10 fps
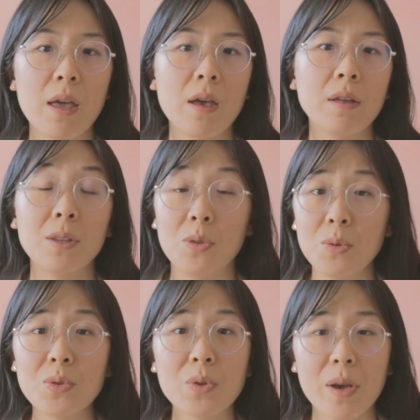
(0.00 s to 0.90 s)
and
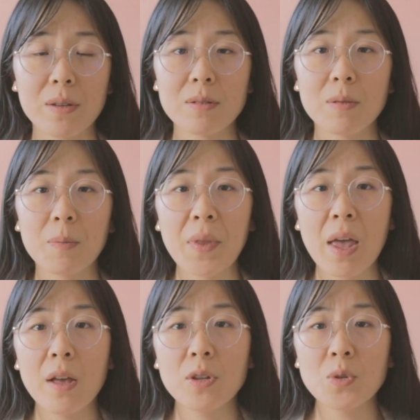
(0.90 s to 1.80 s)
enthusiasm
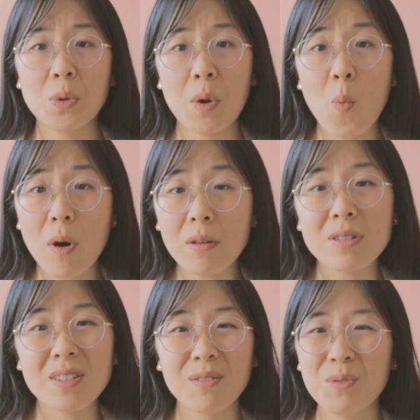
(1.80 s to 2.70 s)
so they
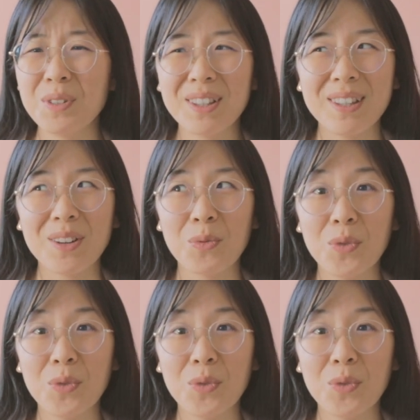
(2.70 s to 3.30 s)
want really a